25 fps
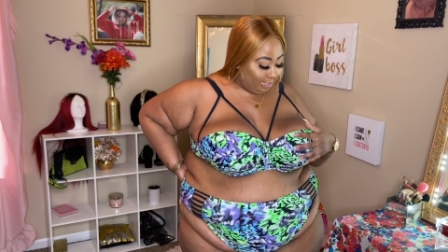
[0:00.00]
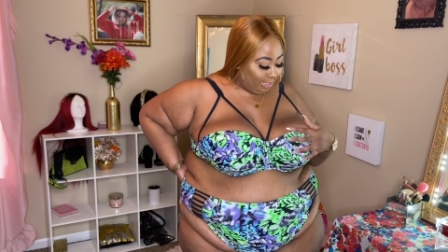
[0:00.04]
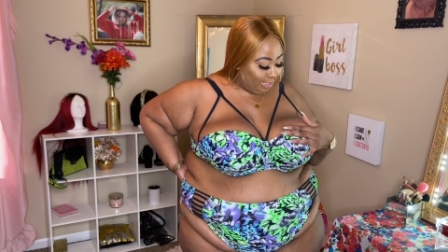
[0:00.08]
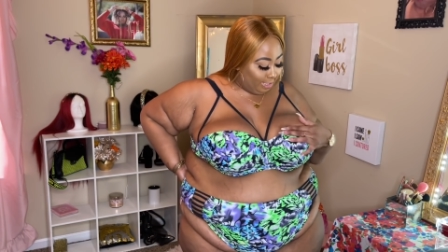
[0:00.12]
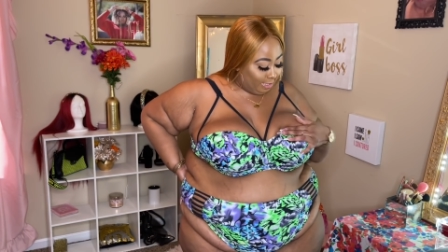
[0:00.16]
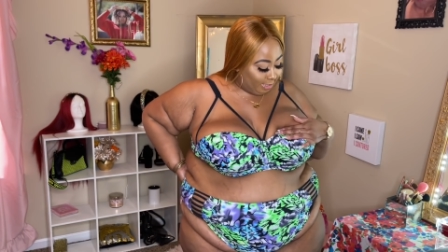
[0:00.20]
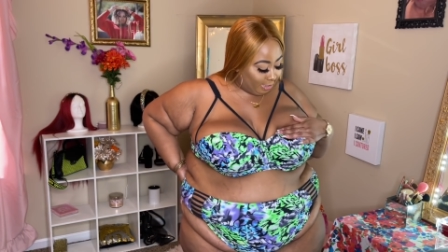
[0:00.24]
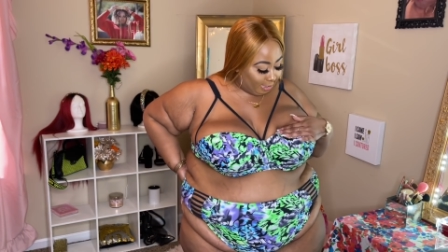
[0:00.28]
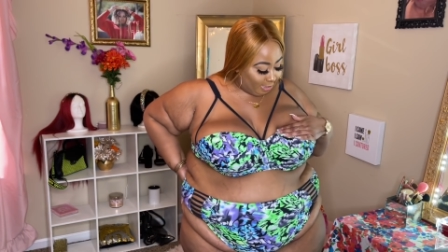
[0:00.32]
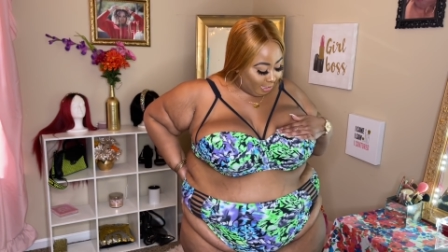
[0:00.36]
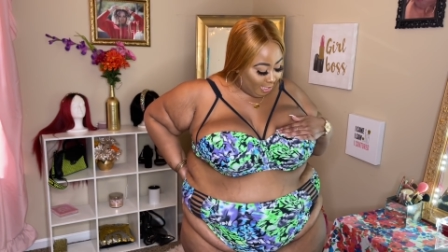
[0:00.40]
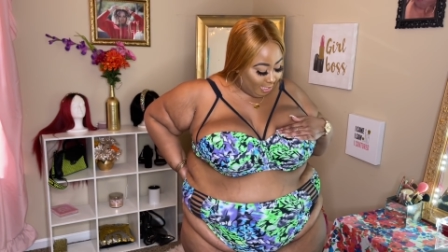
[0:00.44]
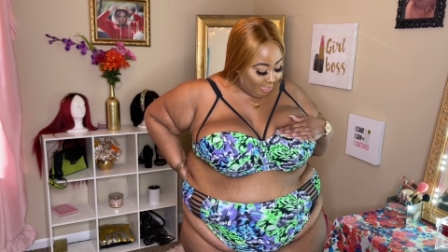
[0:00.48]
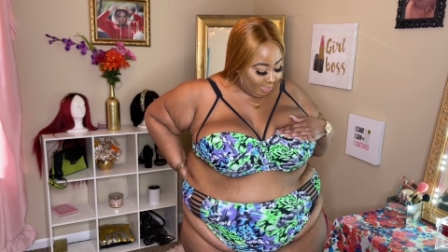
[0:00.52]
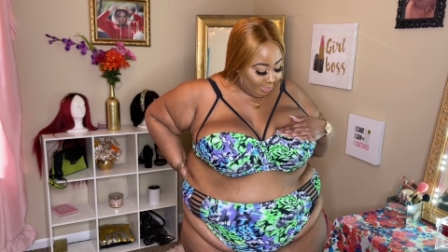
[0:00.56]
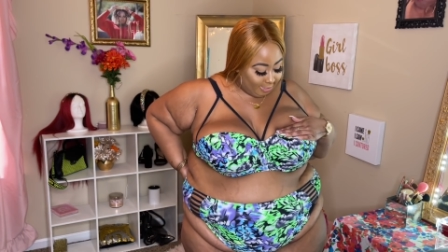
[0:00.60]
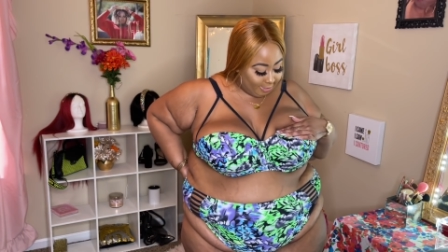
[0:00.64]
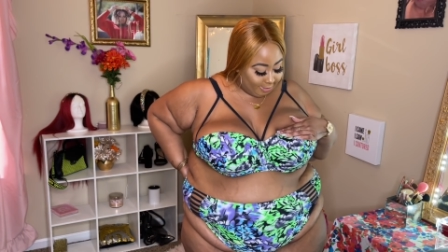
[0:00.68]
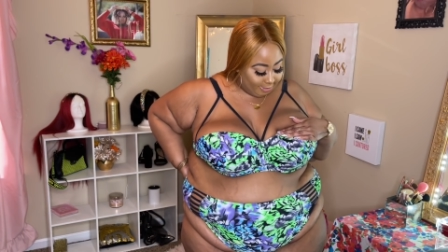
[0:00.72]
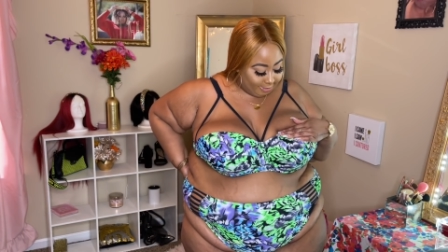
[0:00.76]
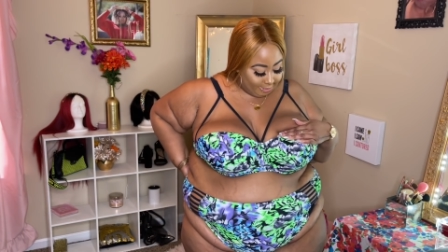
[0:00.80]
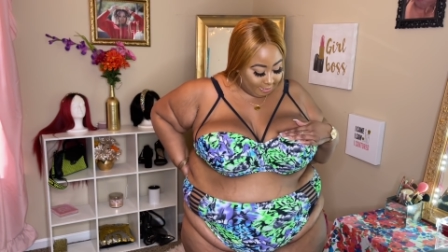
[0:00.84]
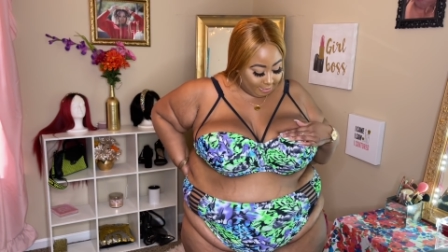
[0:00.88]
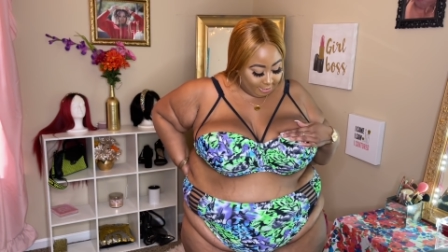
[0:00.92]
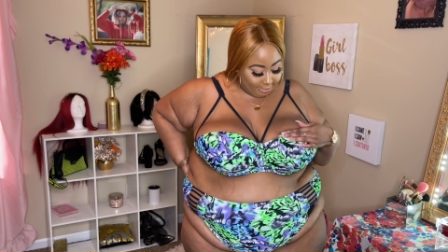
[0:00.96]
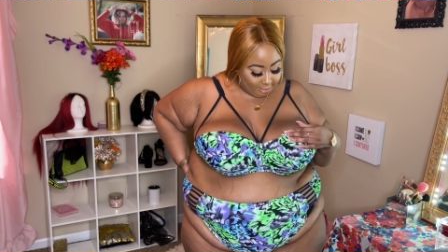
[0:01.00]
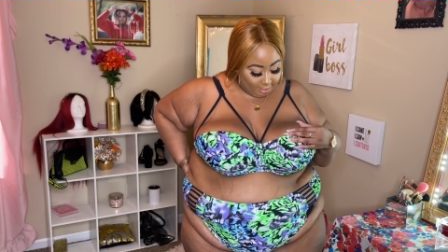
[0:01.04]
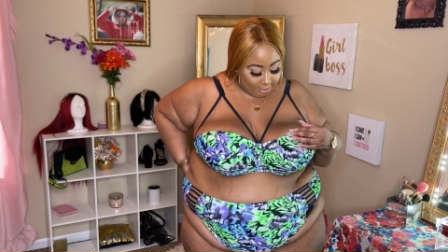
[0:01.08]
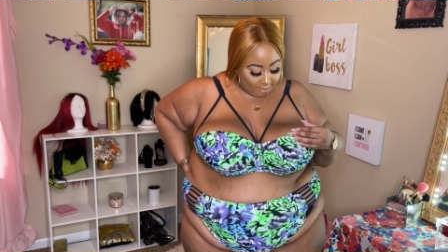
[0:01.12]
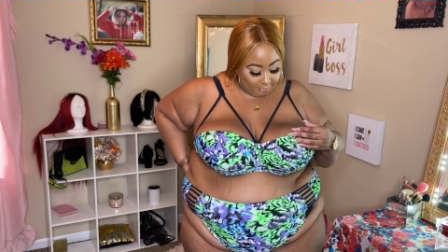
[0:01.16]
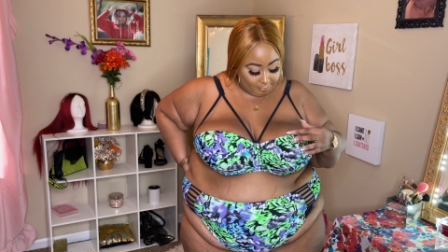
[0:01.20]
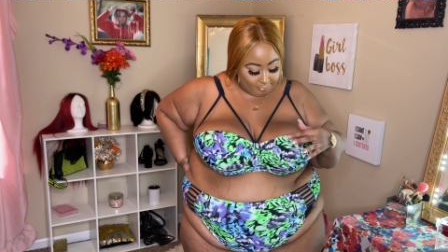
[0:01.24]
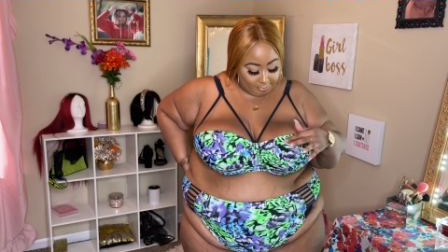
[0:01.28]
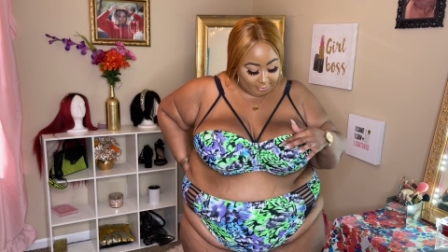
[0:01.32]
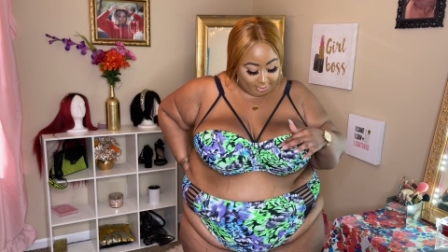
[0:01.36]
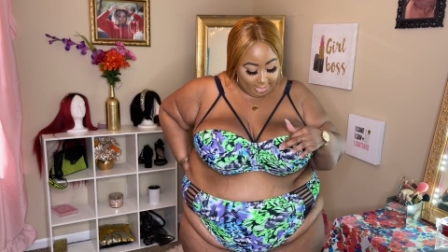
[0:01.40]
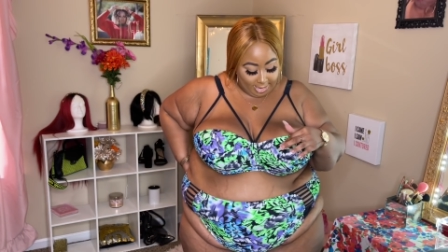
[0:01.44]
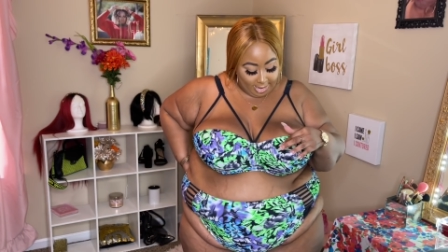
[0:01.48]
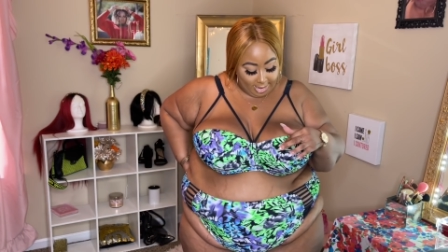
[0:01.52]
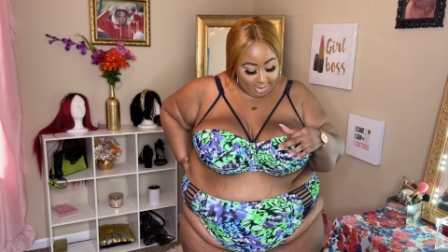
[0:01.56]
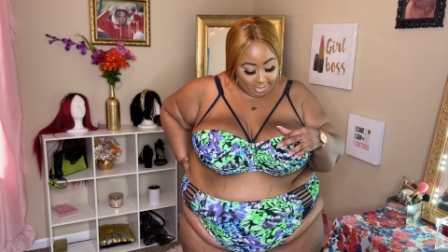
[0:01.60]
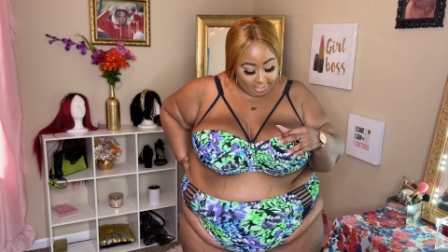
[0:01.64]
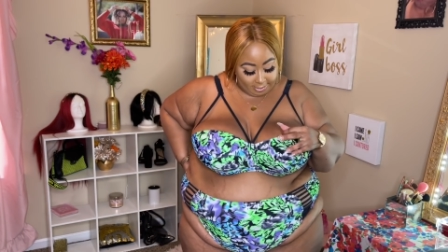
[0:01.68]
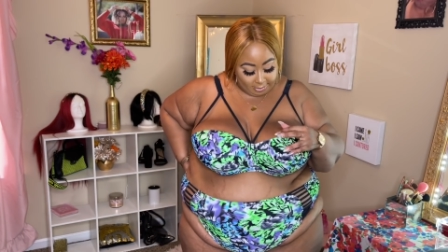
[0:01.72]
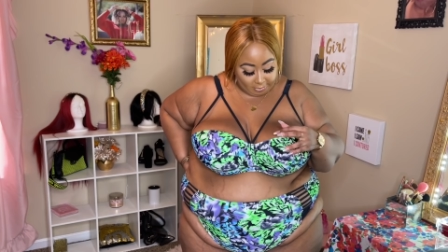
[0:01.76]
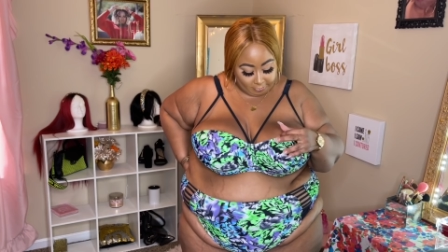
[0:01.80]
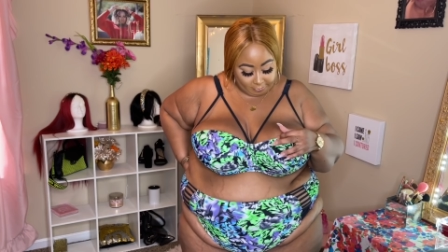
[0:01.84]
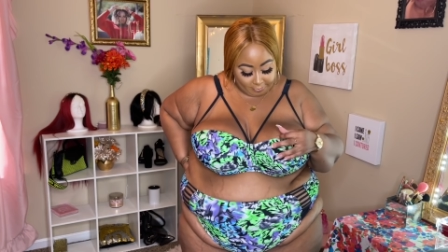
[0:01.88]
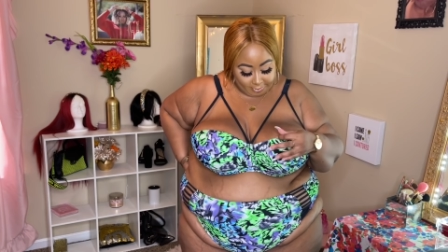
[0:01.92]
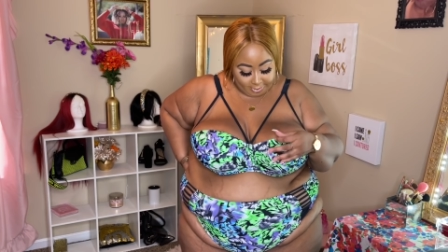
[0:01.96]
The colors in it are
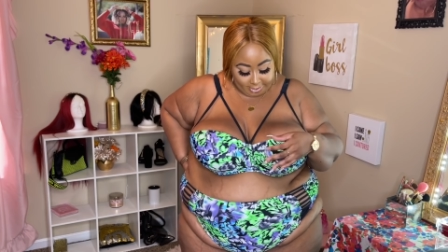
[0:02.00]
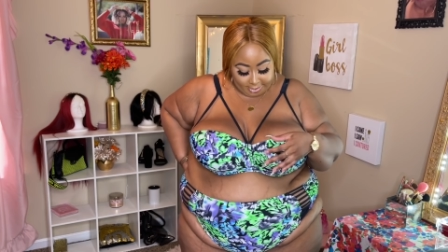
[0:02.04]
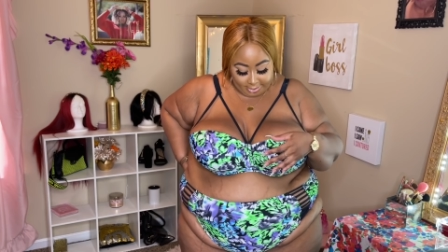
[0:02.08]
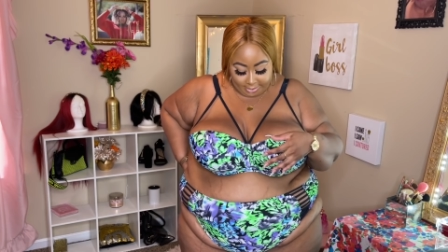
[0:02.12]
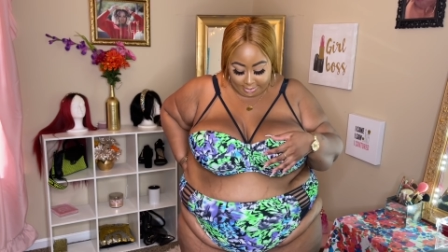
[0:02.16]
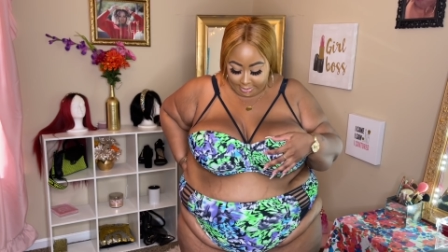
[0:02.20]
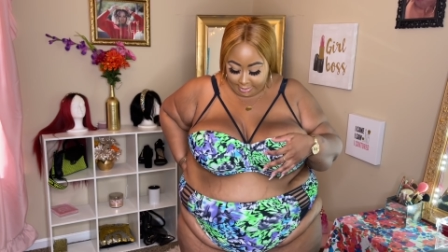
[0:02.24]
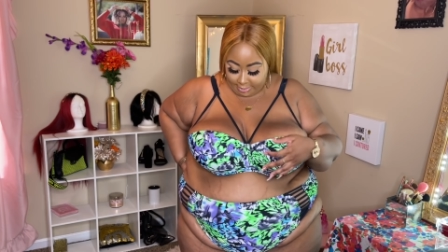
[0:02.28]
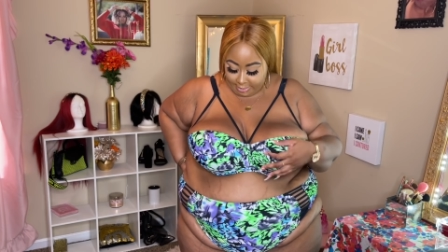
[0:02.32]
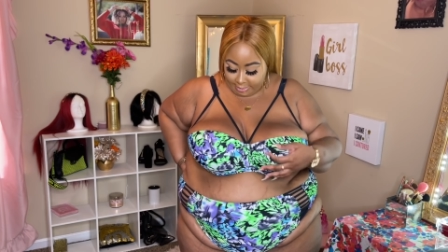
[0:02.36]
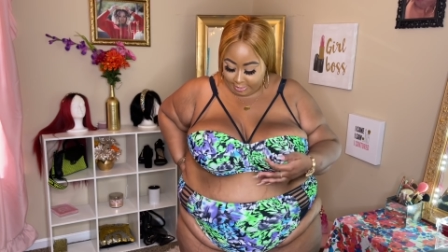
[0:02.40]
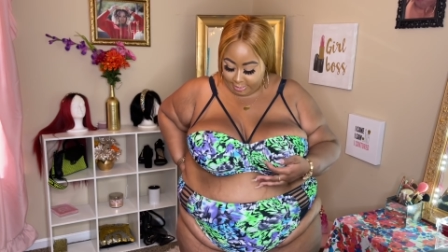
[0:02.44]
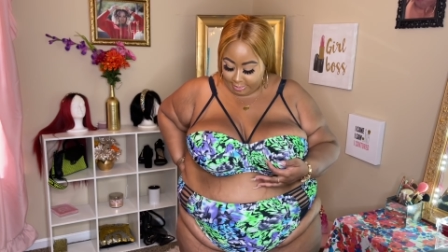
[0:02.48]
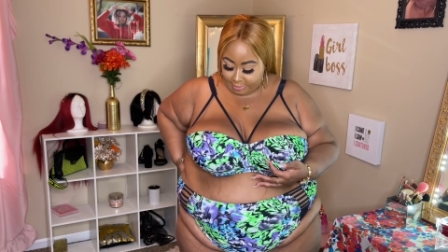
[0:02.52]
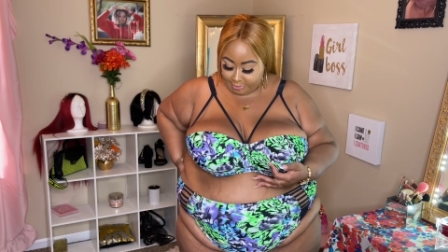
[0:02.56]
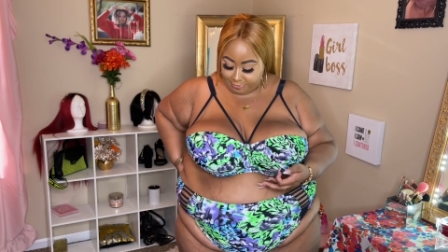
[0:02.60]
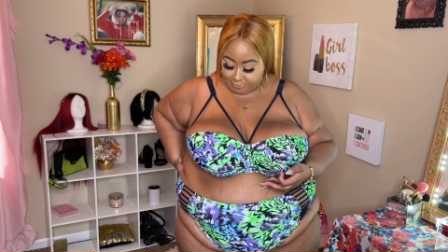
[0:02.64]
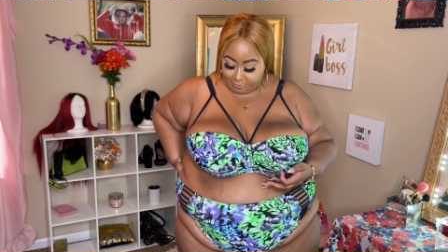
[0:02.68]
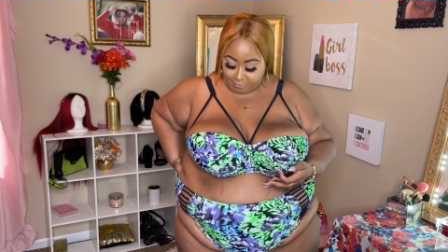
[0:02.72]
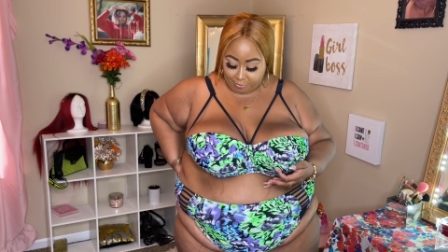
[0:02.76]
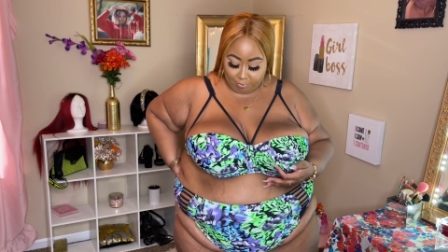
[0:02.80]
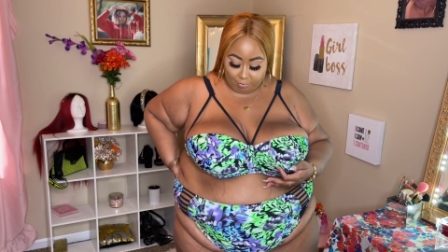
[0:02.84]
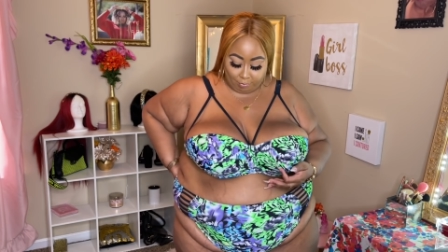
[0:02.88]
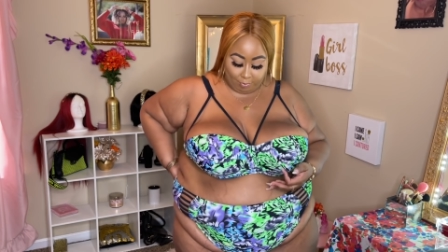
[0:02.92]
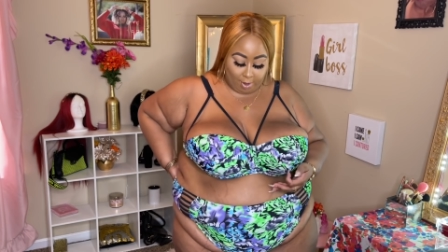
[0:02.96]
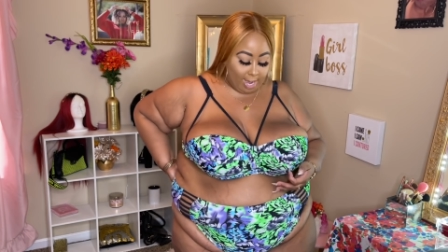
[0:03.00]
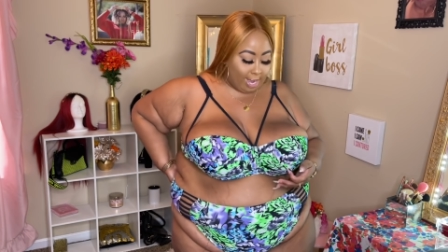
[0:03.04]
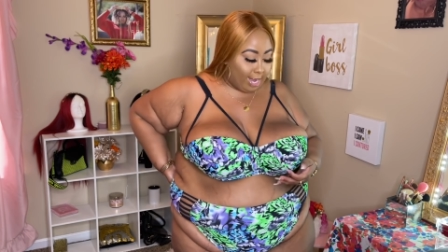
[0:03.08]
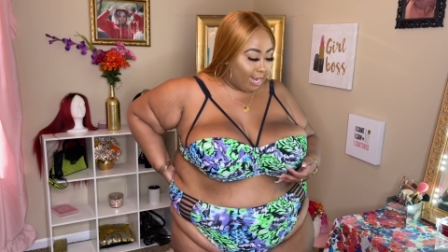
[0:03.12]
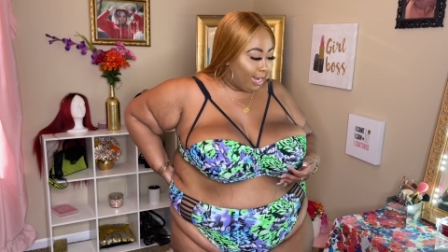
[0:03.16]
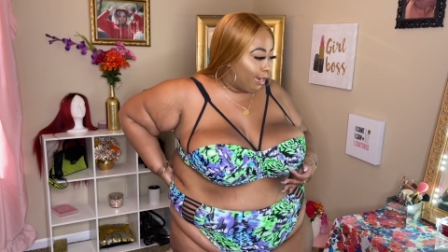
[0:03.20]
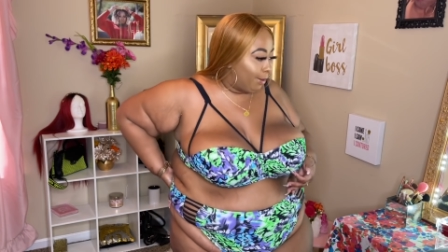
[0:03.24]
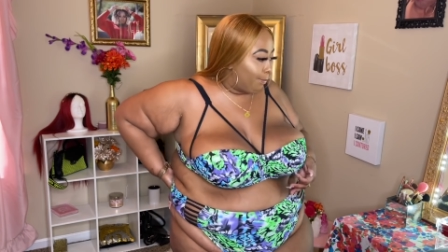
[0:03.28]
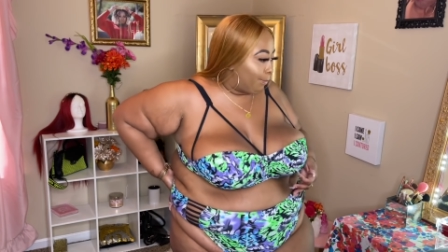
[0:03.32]
black, green, and it's a gray,